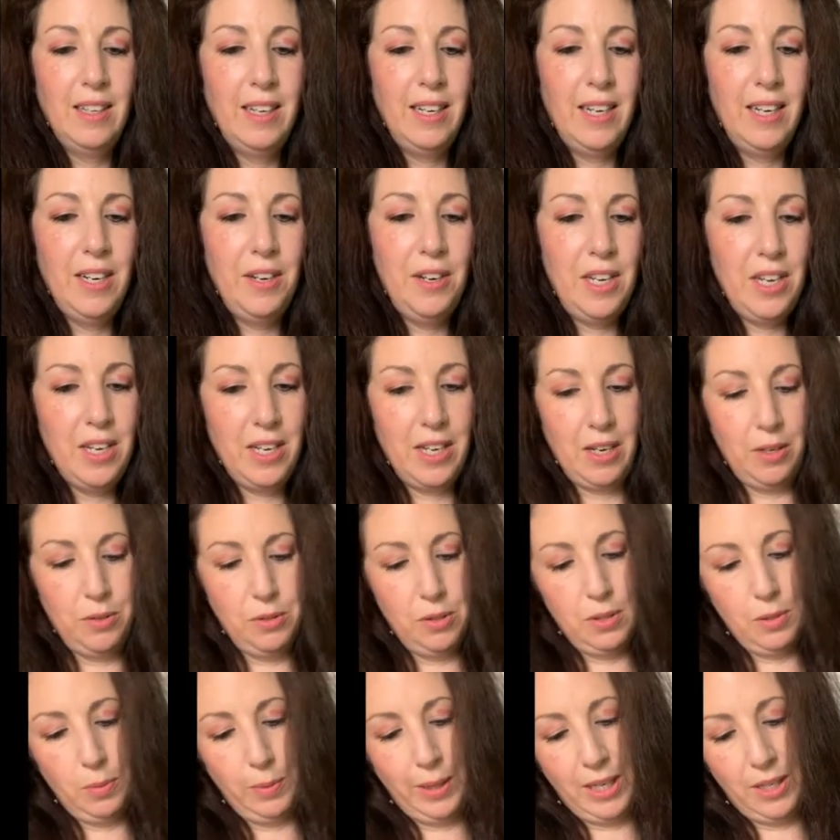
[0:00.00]
Here you go,
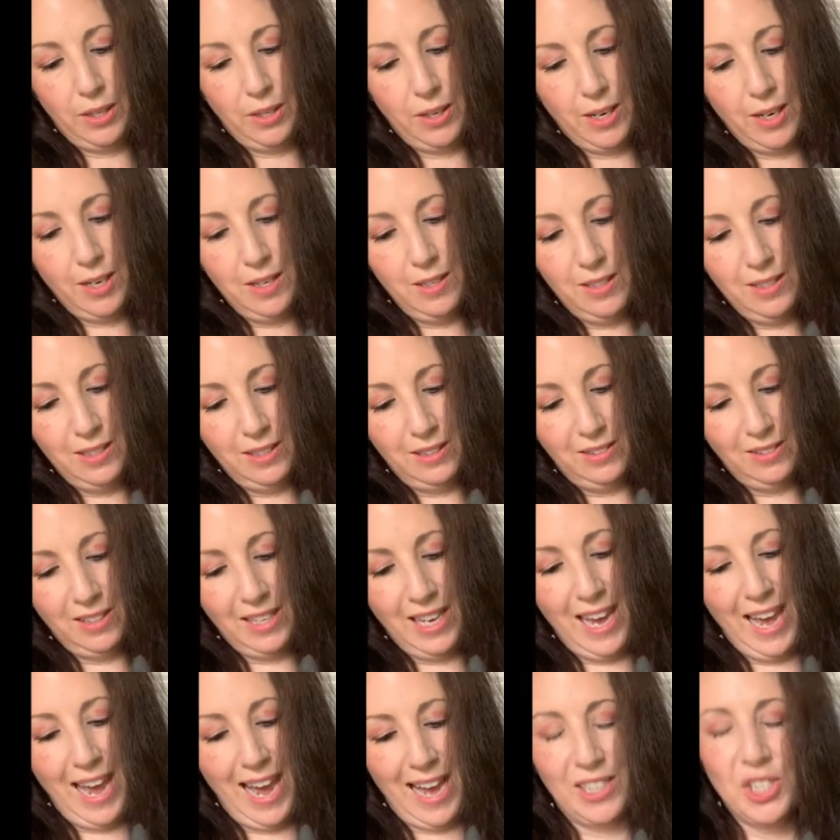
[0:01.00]
sweet girl.
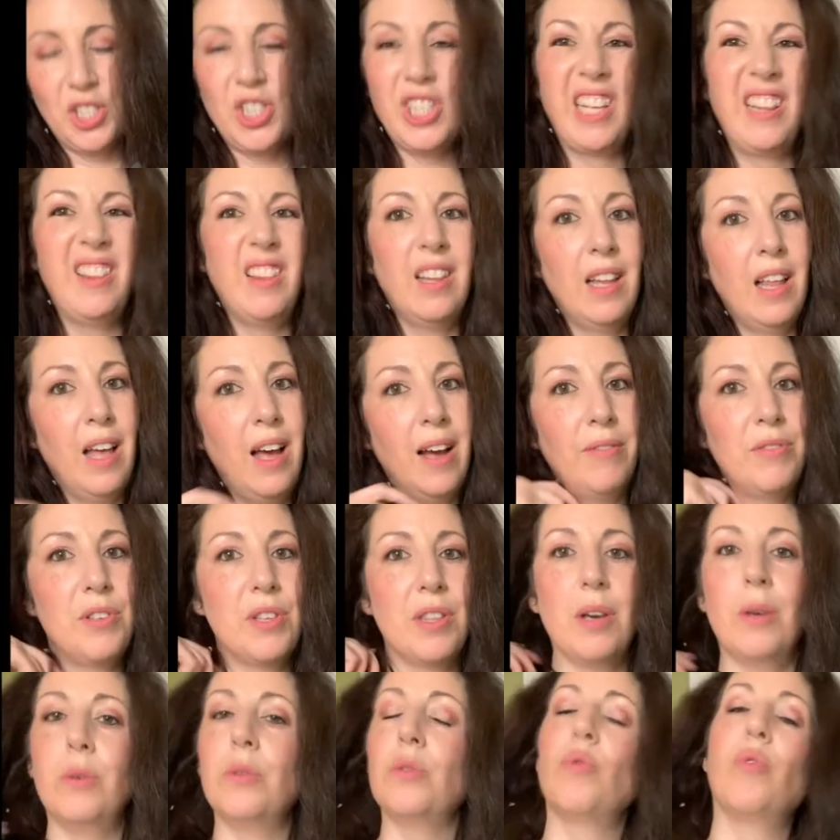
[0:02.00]
Yeah, she loves
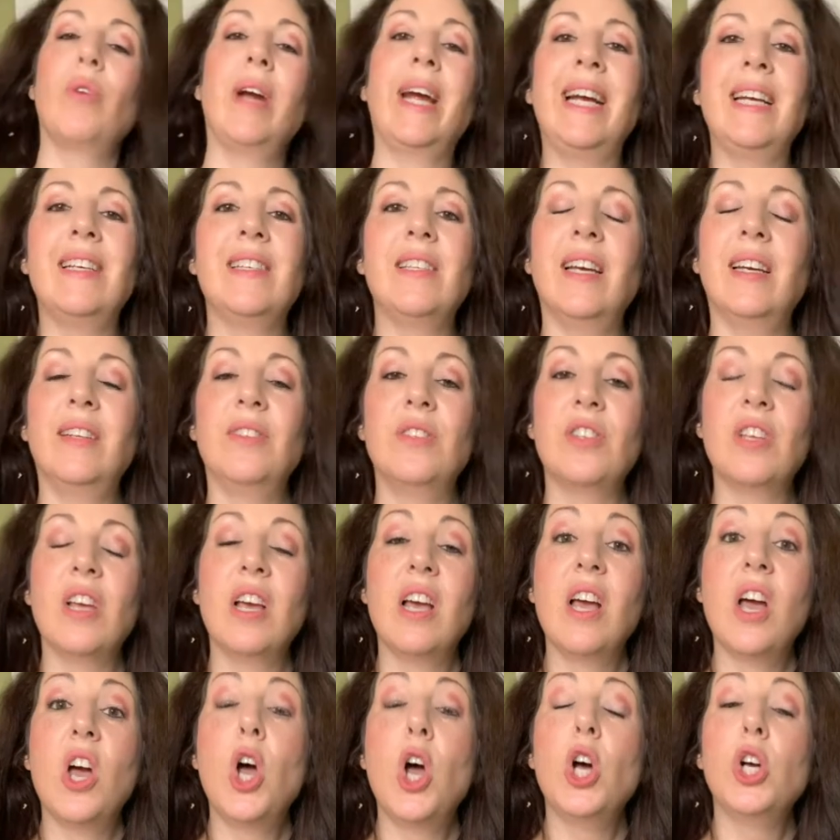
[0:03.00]
those raisins.
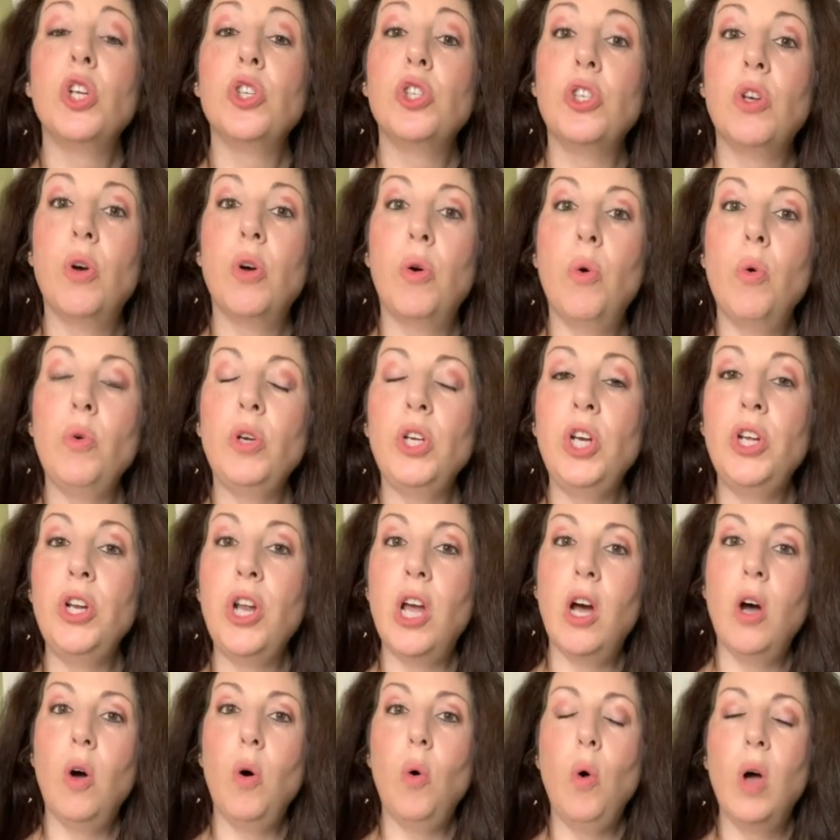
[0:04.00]
So, you
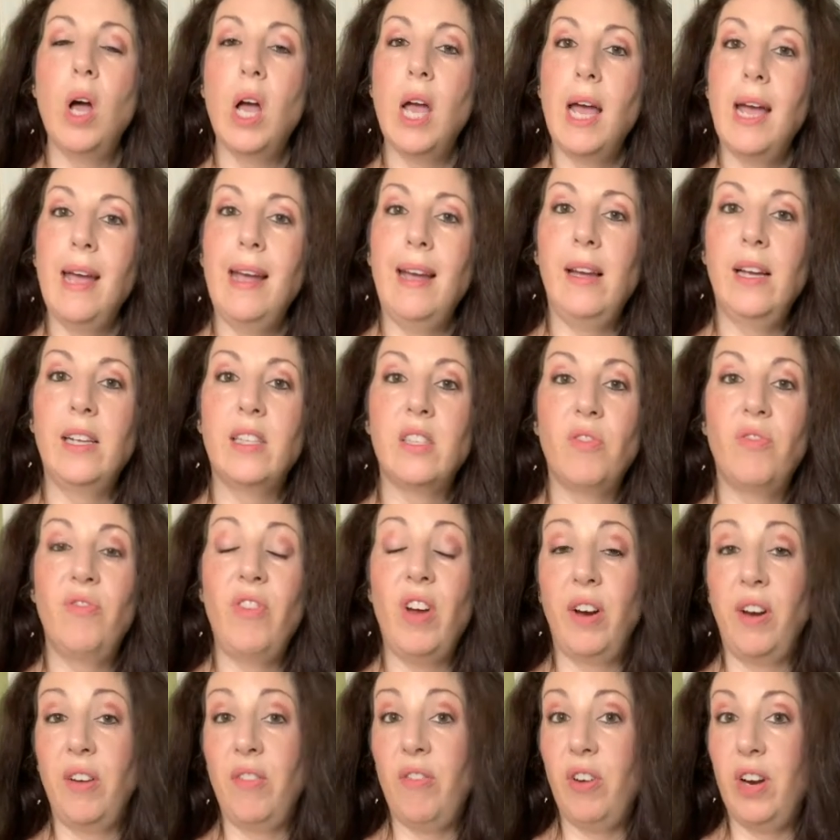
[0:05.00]
know, it's
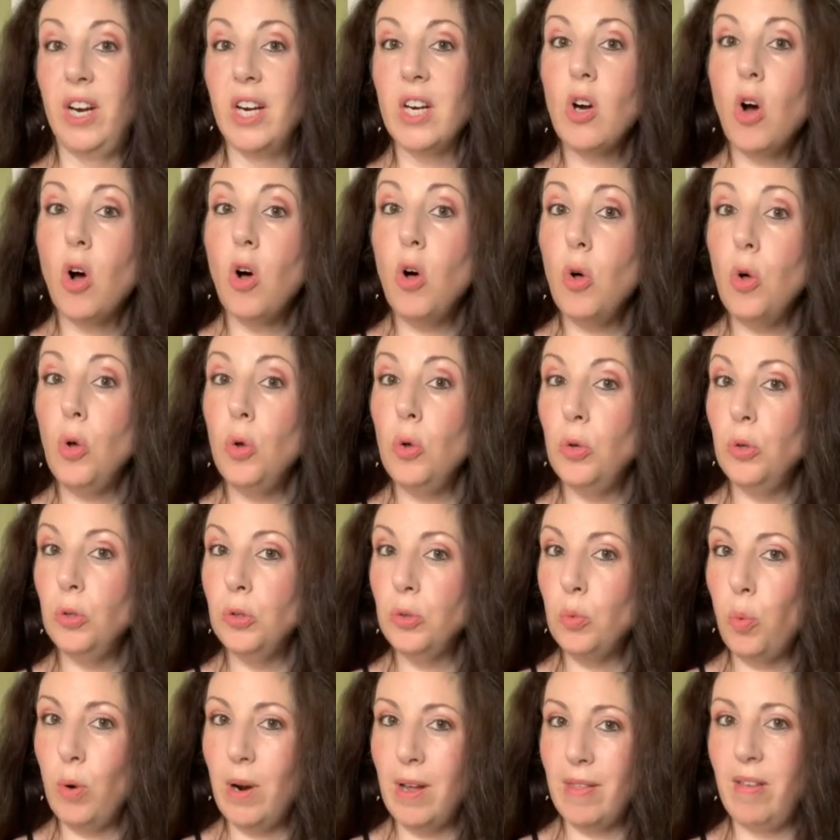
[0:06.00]
very, very
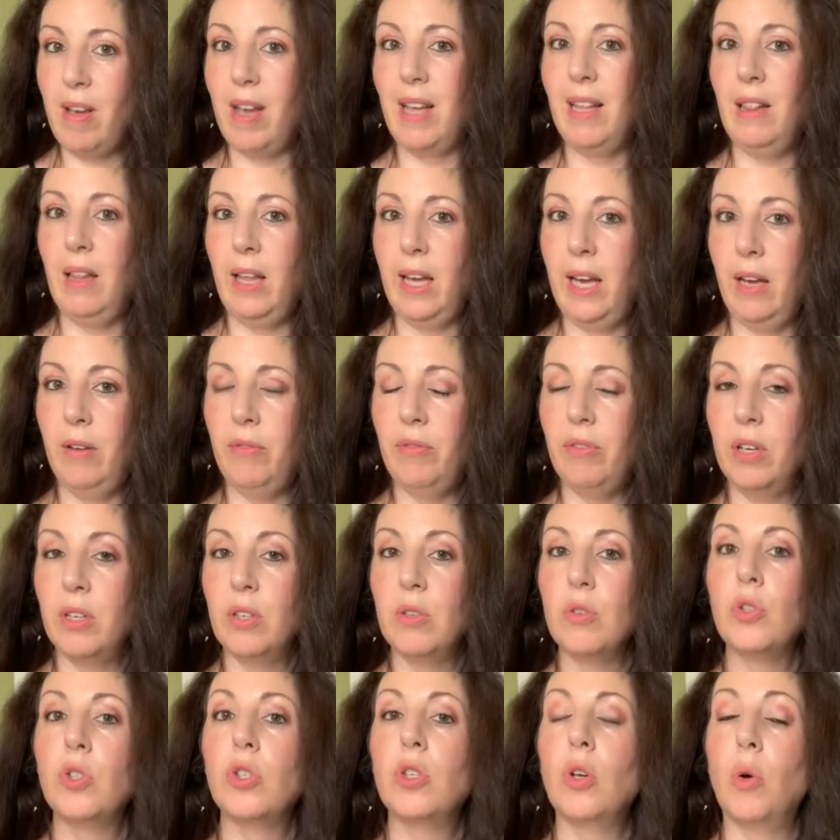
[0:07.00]
cold where they live.
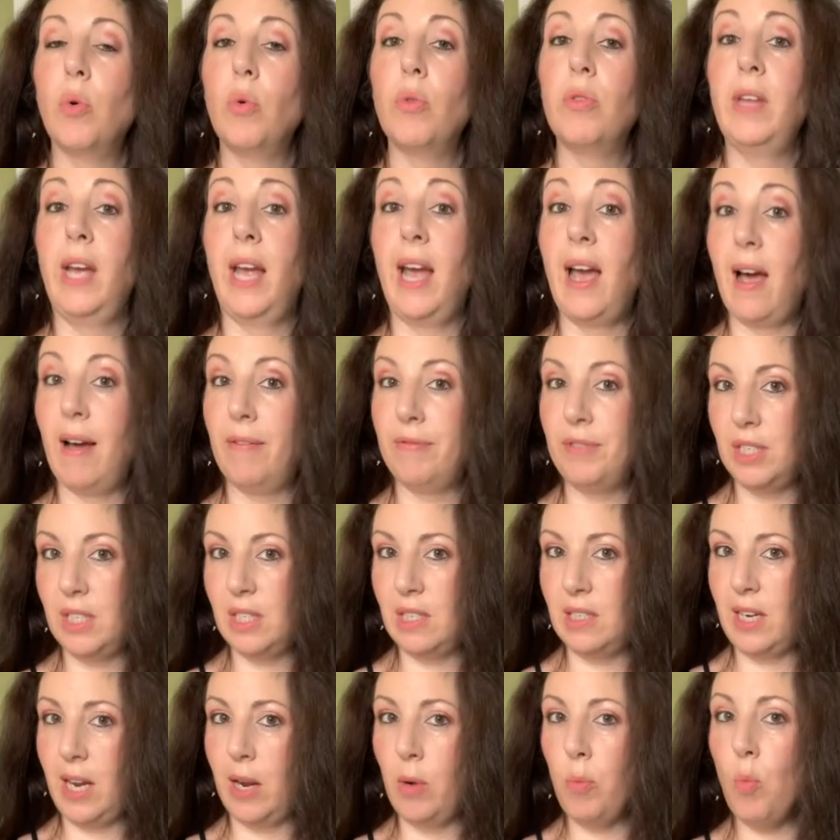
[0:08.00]
So they have to
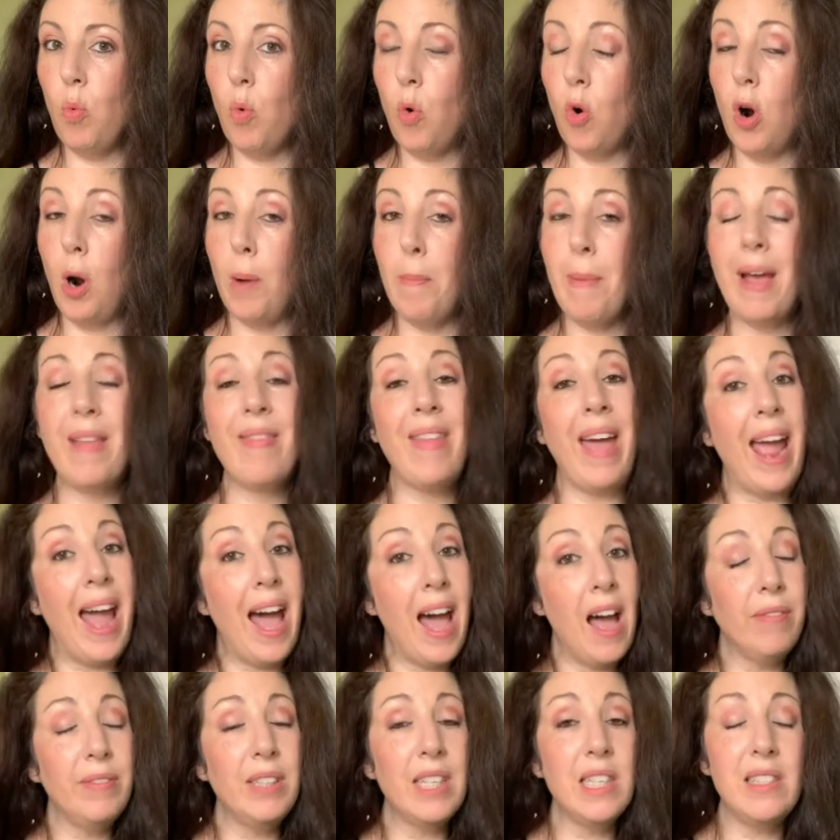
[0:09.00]
stay warm and they
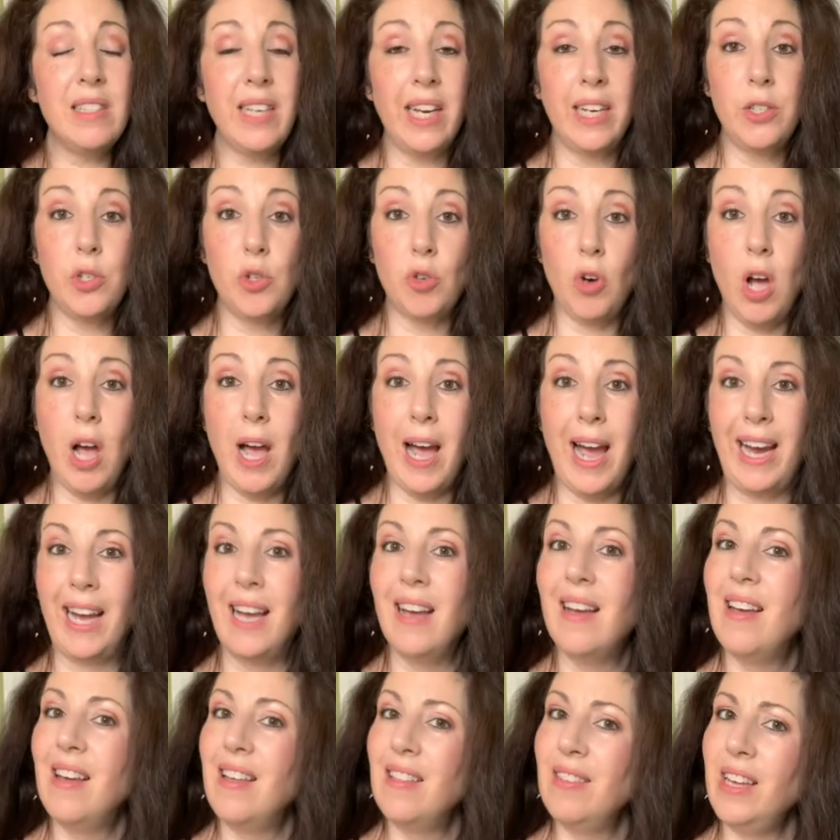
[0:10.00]
have to stay dry.
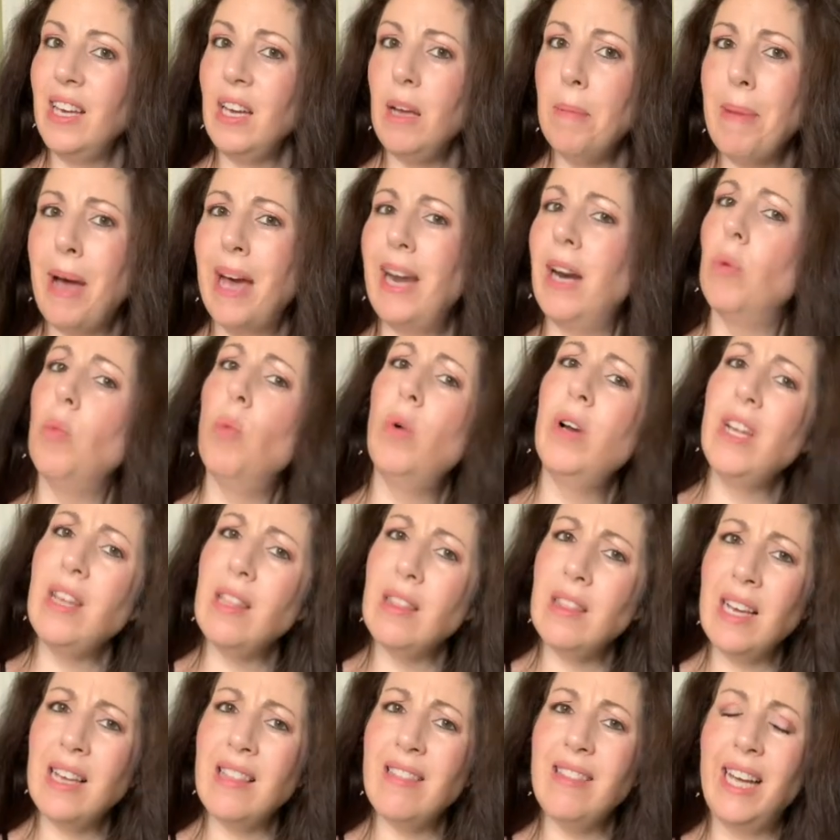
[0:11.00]
Think about it. What do you
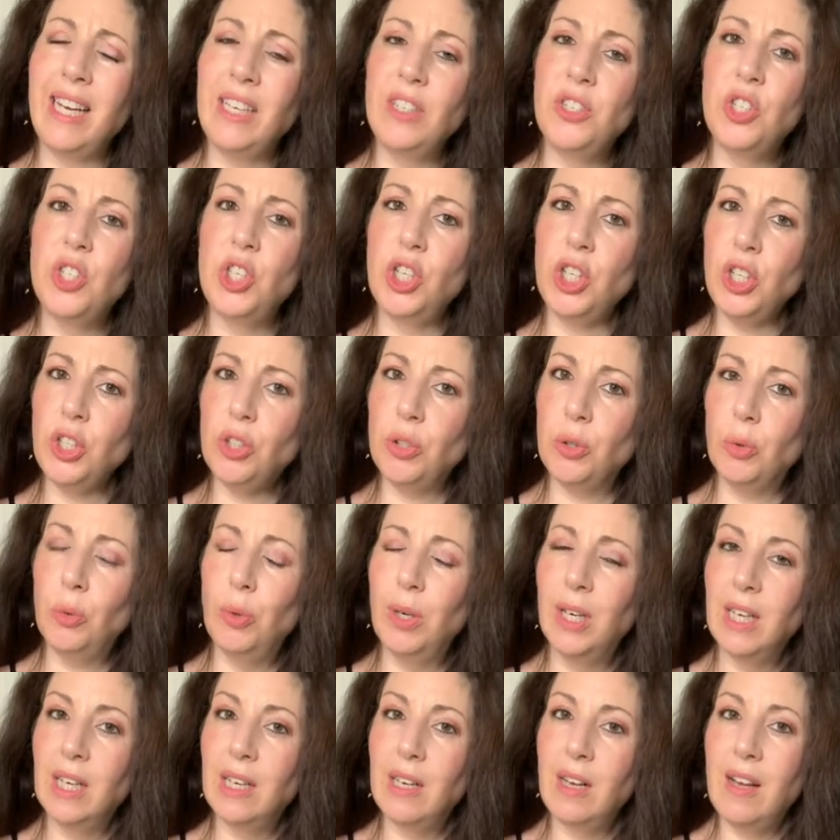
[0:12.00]
think they do
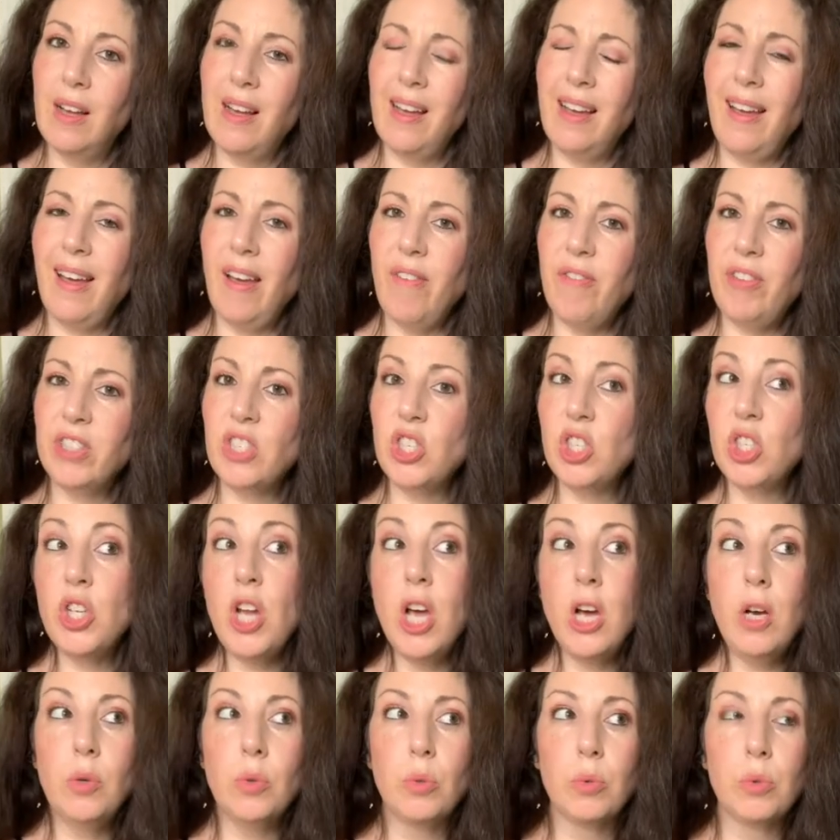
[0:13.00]
if it
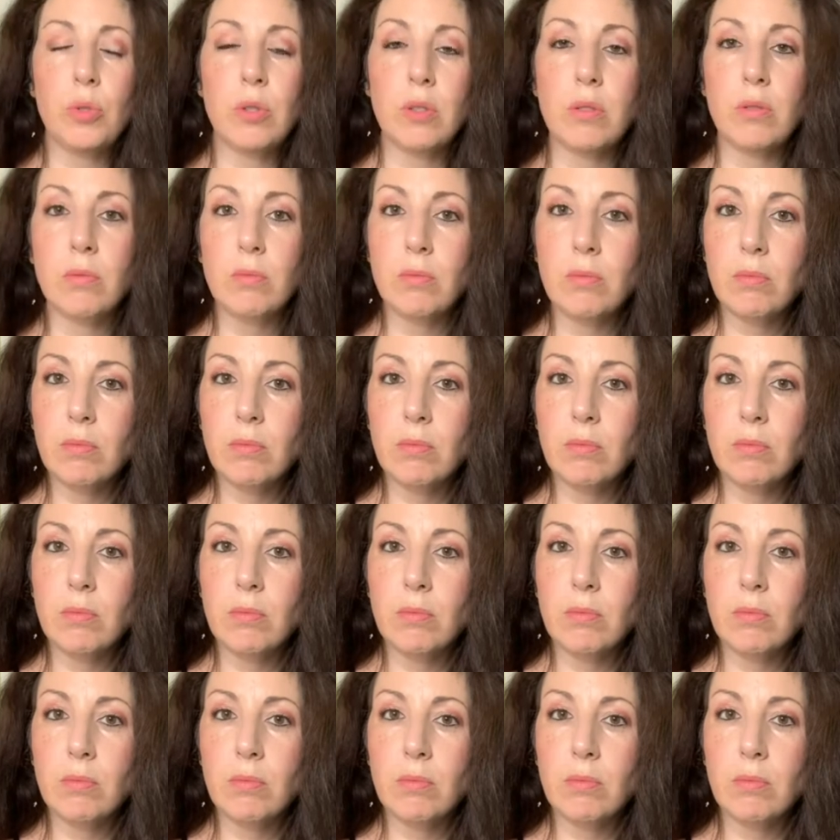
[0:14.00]
snows